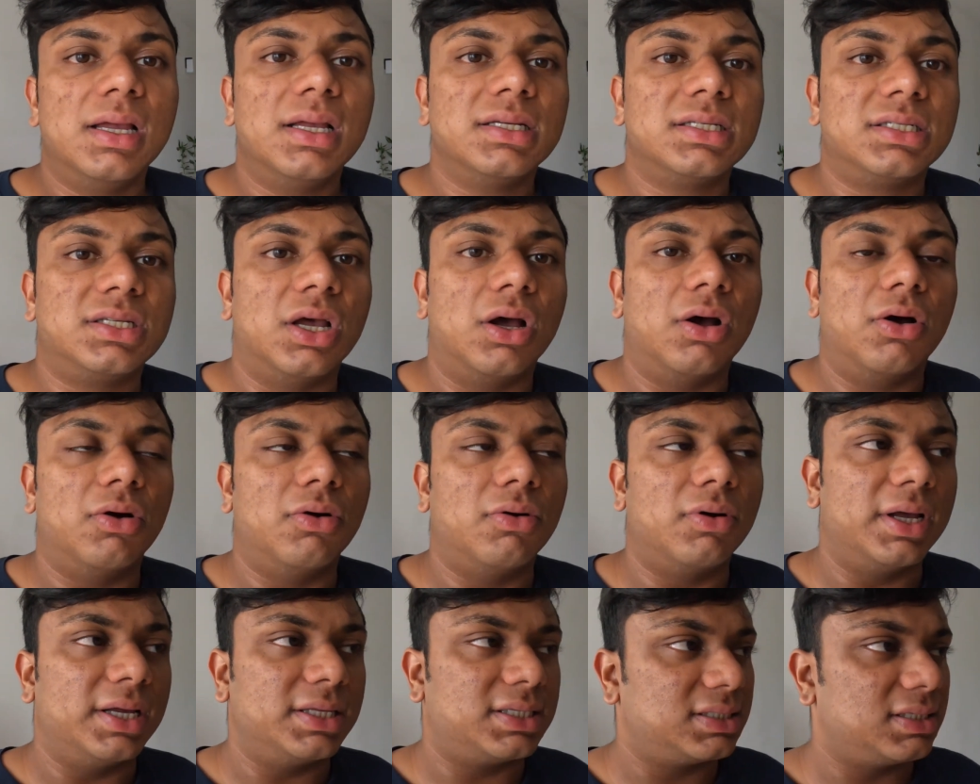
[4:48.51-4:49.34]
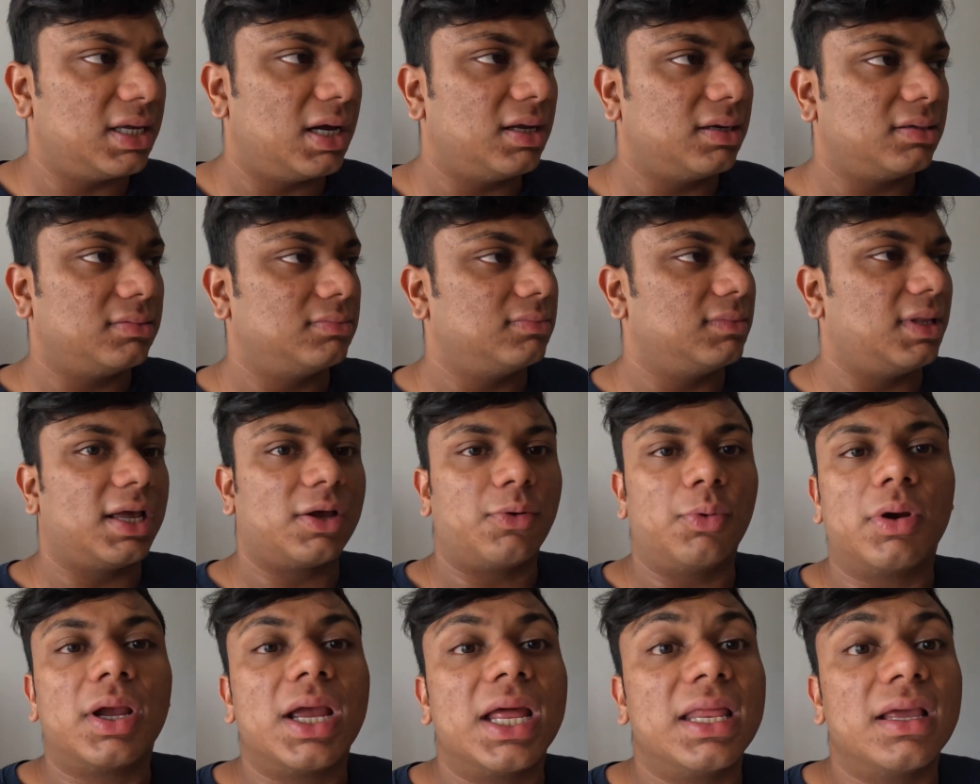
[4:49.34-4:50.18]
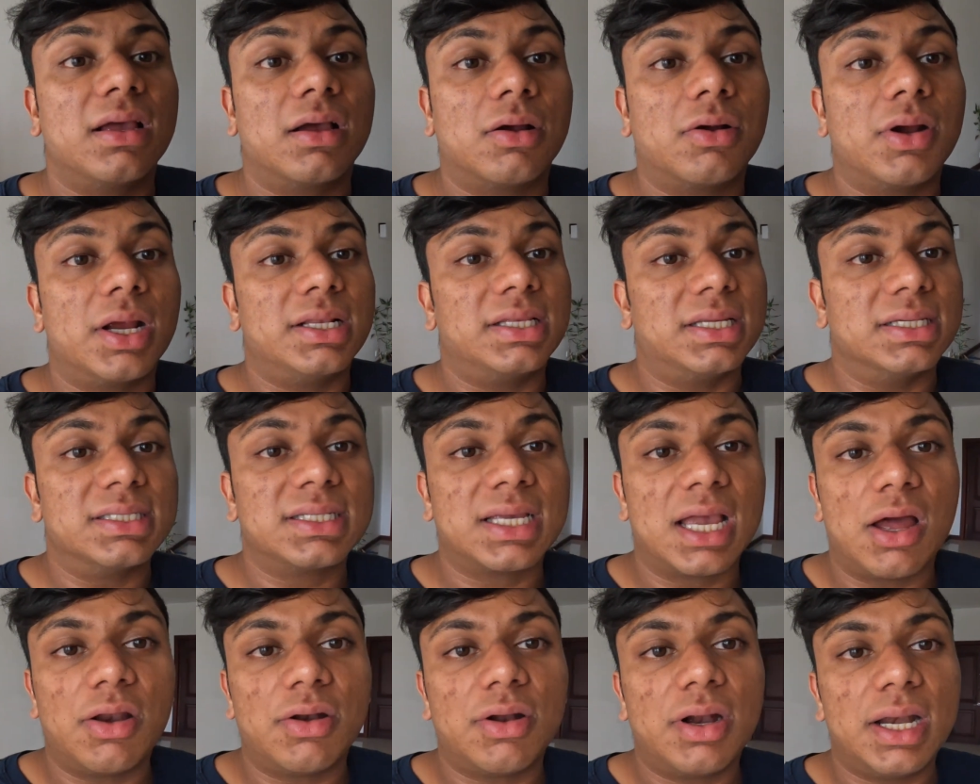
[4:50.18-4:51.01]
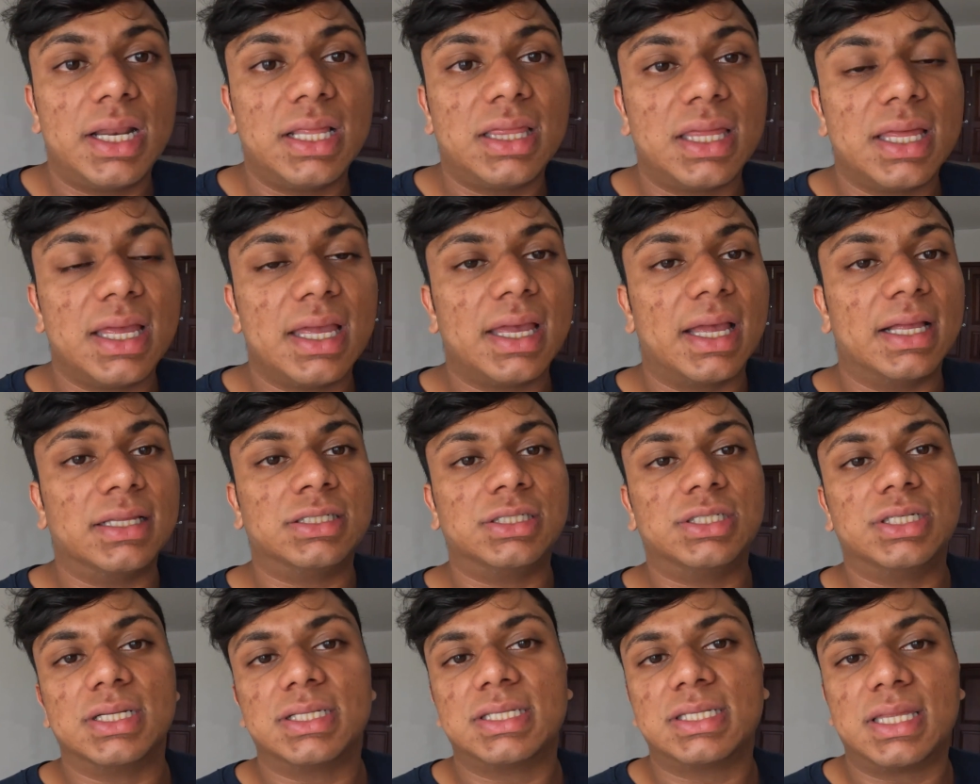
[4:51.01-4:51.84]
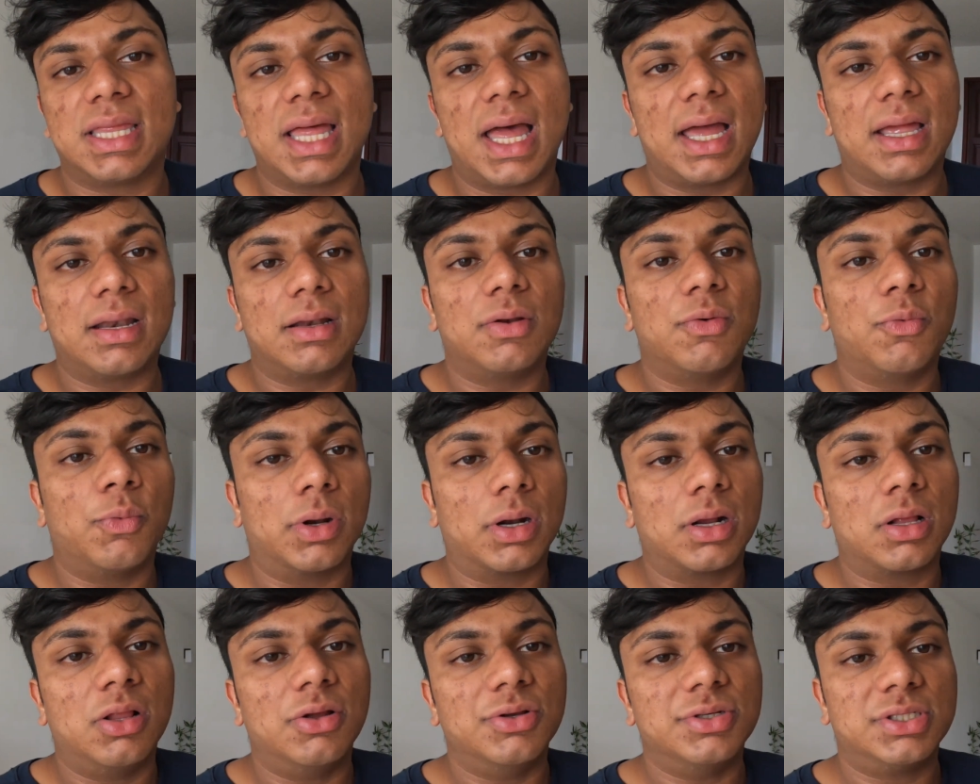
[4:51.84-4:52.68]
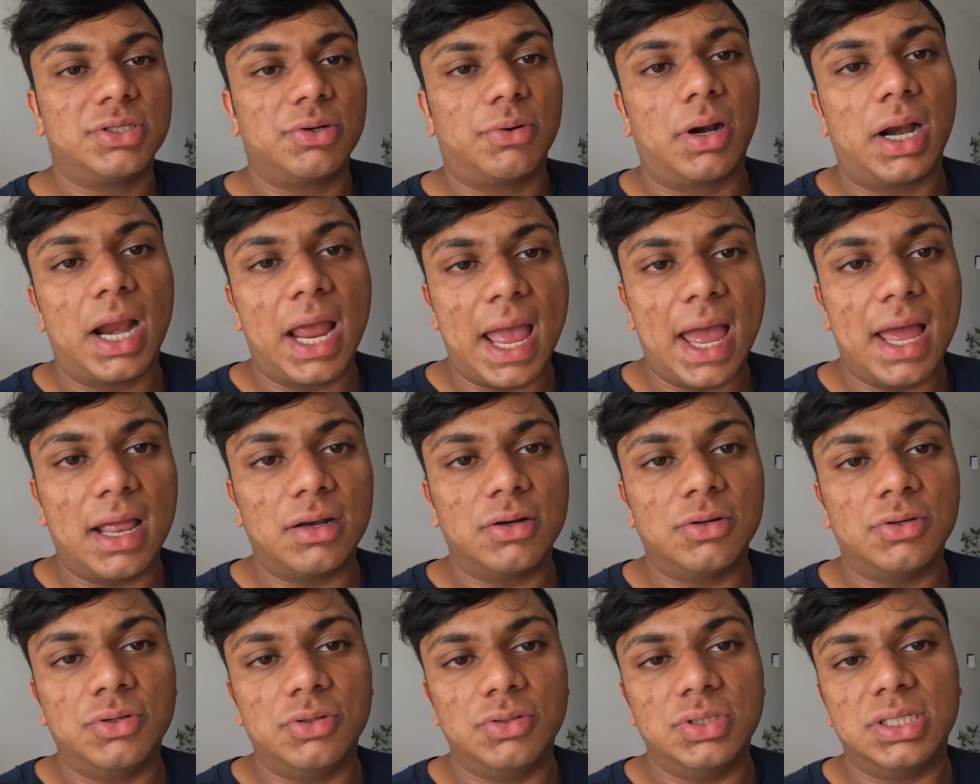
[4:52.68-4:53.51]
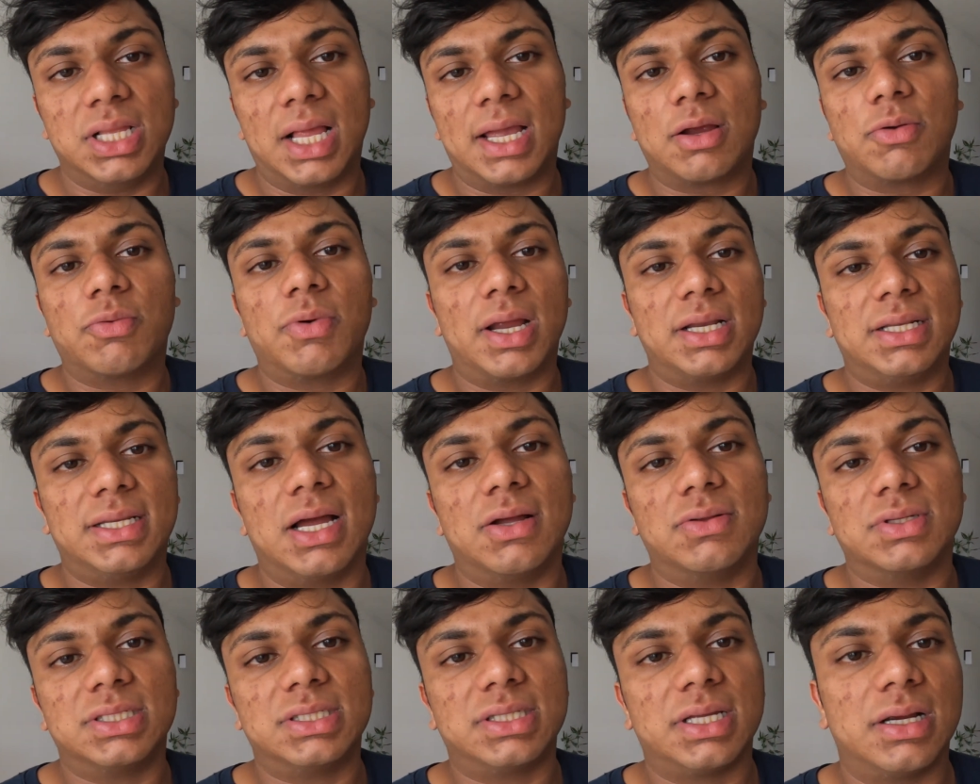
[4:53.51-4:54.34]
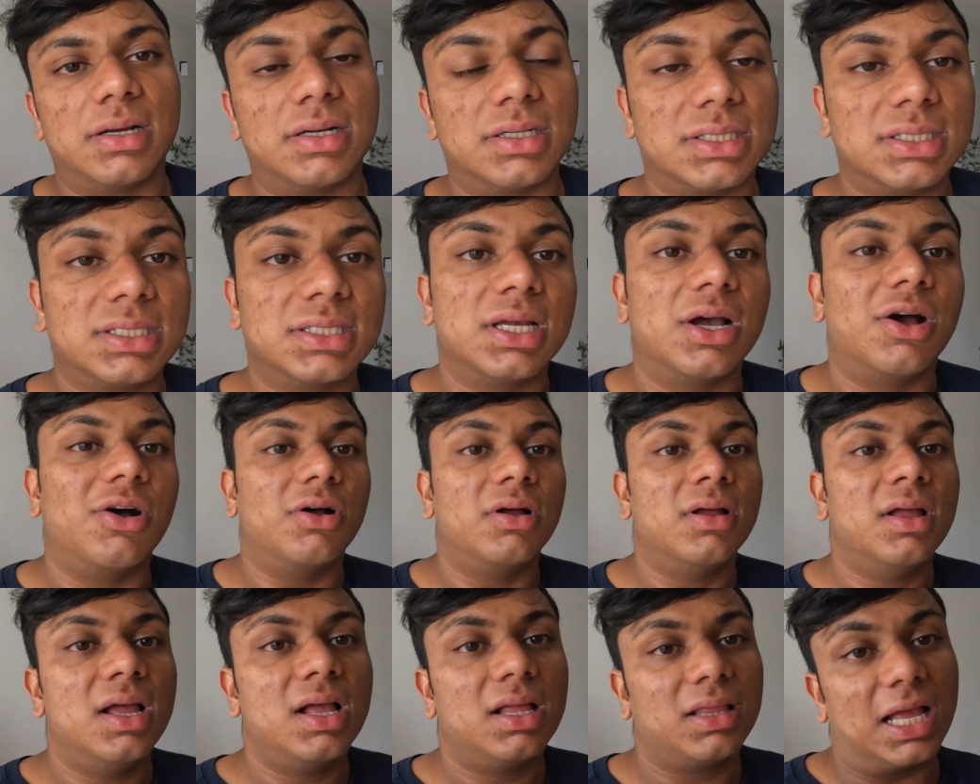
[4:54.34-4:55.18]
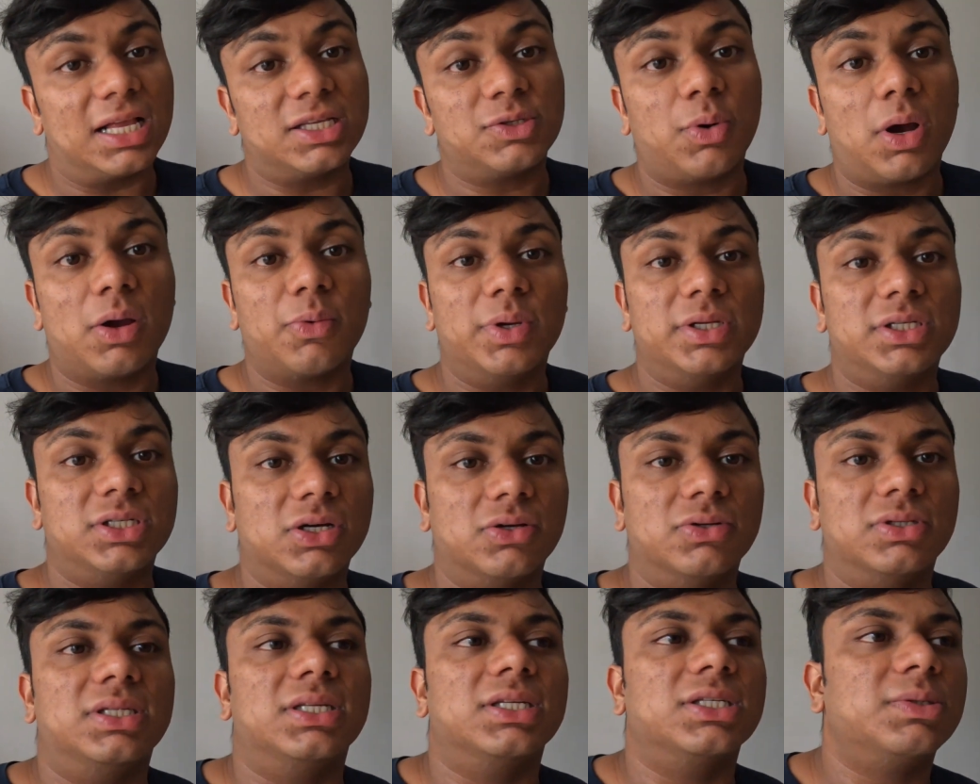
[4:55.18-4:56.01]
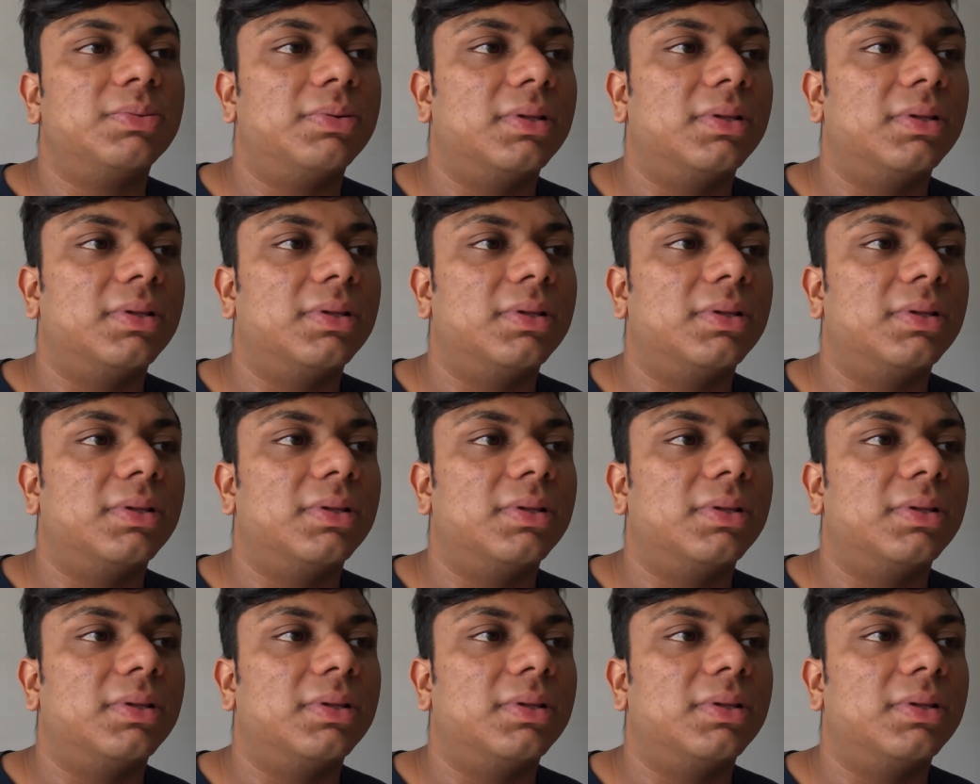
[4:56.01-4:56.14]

So it's not like we're getting a great discount or anything. It's just that we're close to our aunt who's like right downstairs. So that's why we chose this